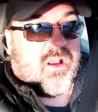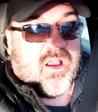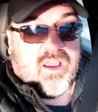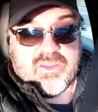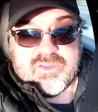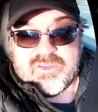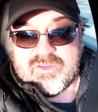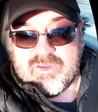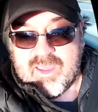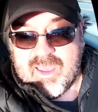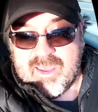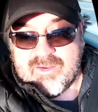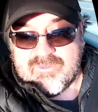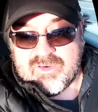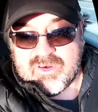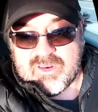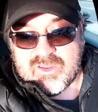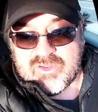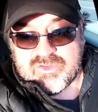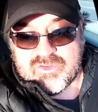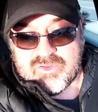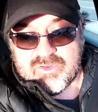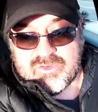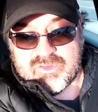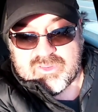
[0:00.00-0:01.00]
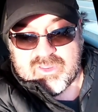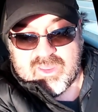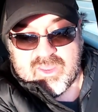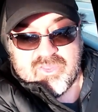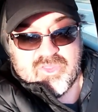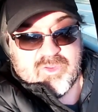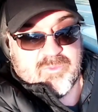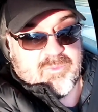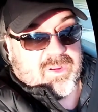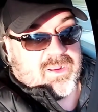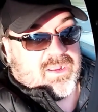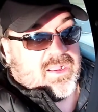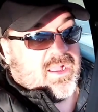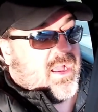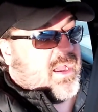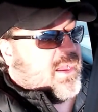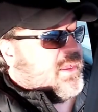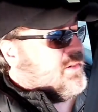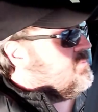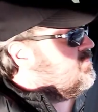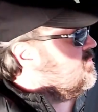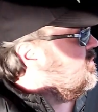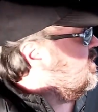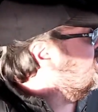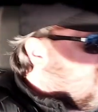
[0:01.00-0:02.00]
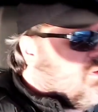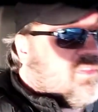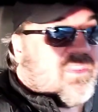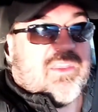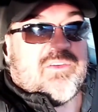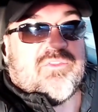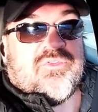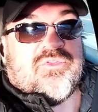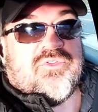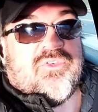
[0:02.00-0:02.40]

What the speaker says: They're also having issues in the Macan. But what they